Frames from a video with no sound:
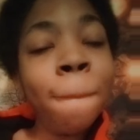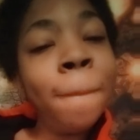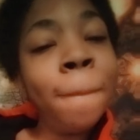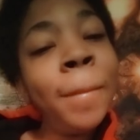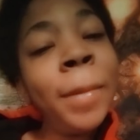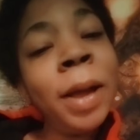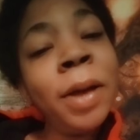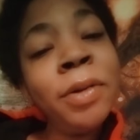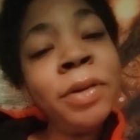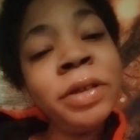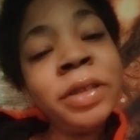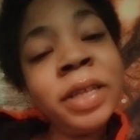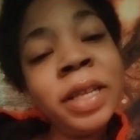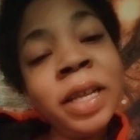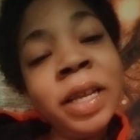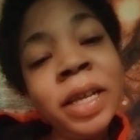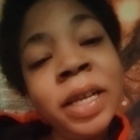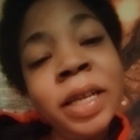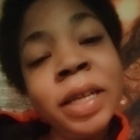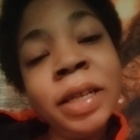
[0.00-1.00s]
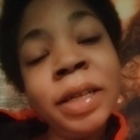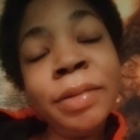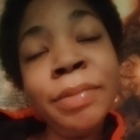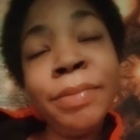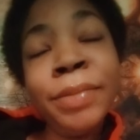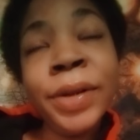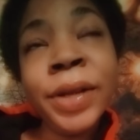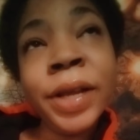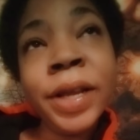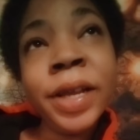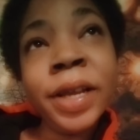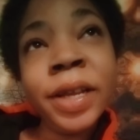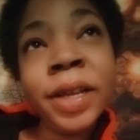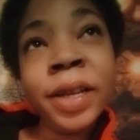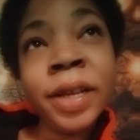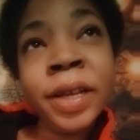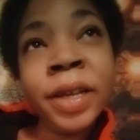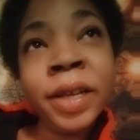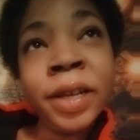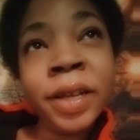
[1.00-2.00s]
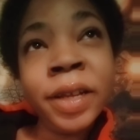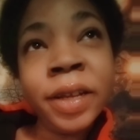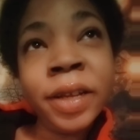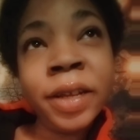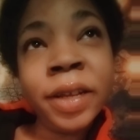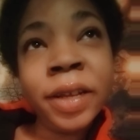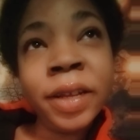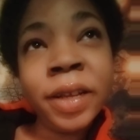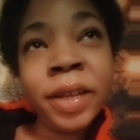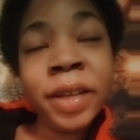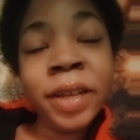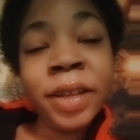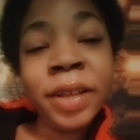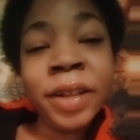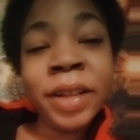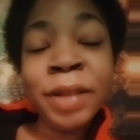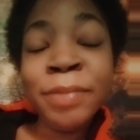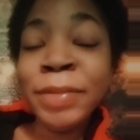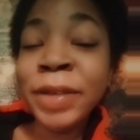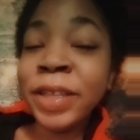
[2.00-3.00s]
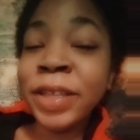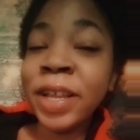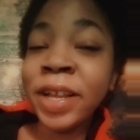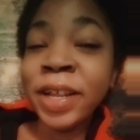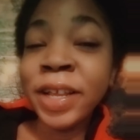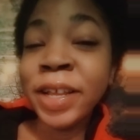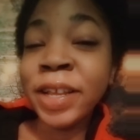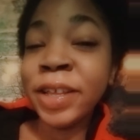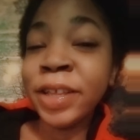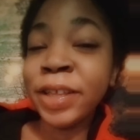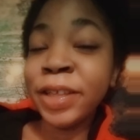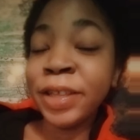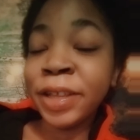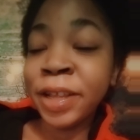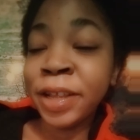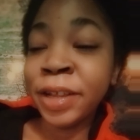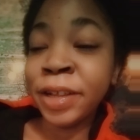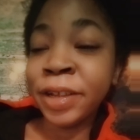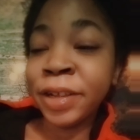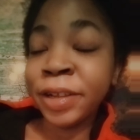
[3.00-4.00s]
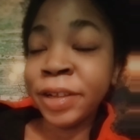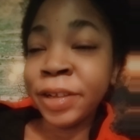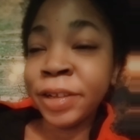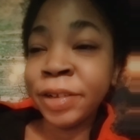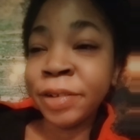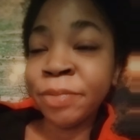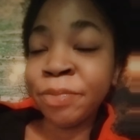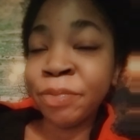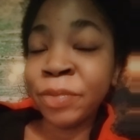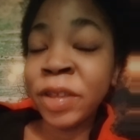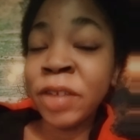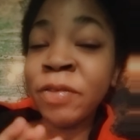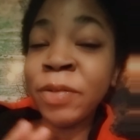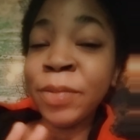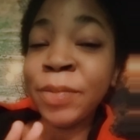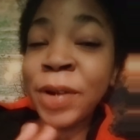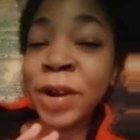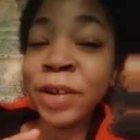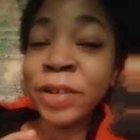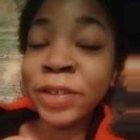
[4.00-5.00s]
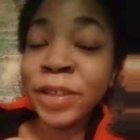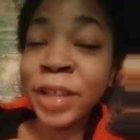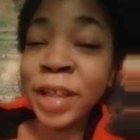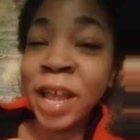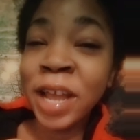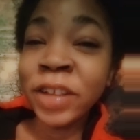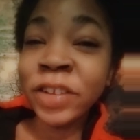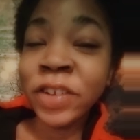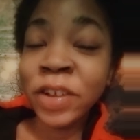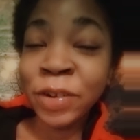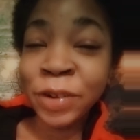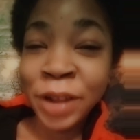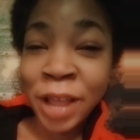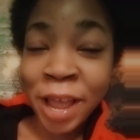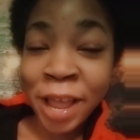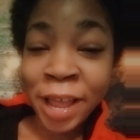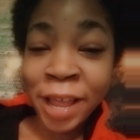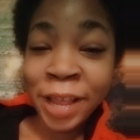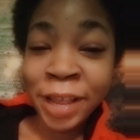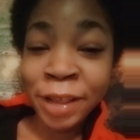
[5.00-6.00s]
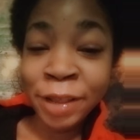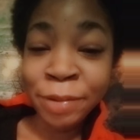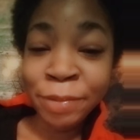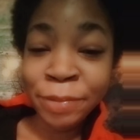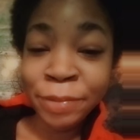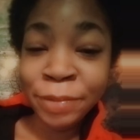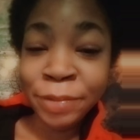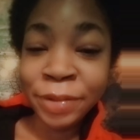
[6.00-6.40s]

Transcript: You know what I'm saying? But let me say this. If a person got your name